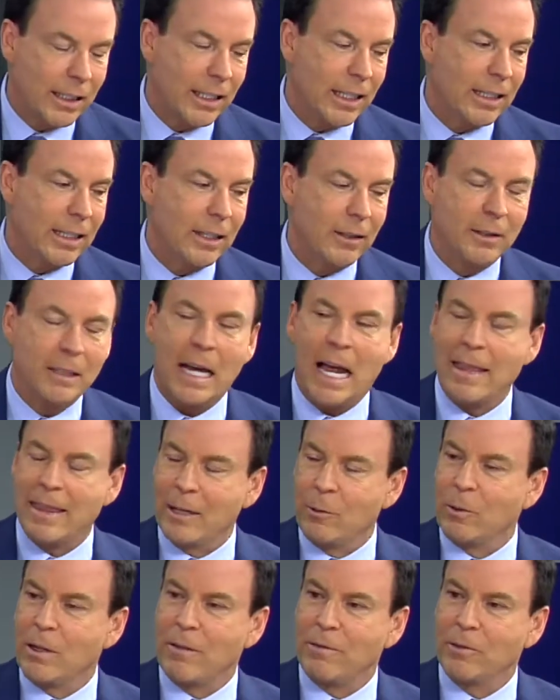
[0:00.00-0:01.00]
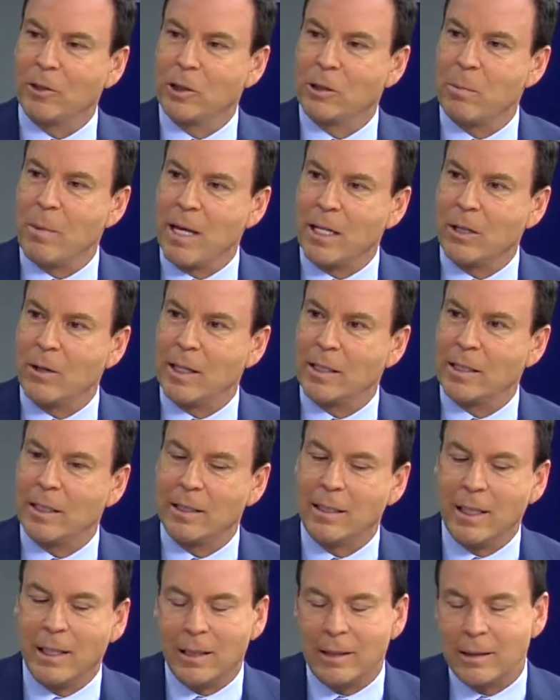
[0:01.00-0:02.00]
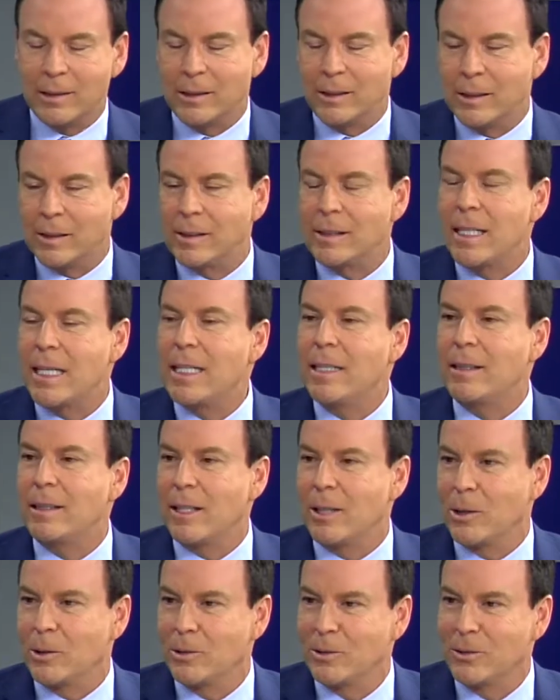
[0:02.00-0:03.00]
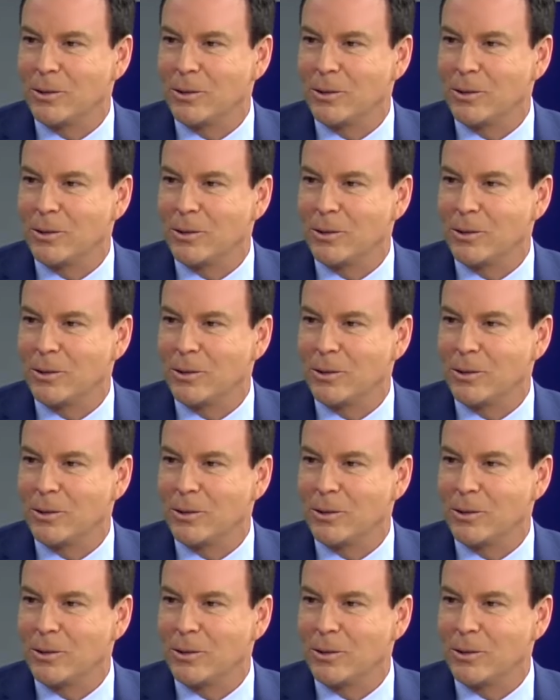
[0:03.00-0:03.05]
and I think when I first met you, I said, it's just teeth, though.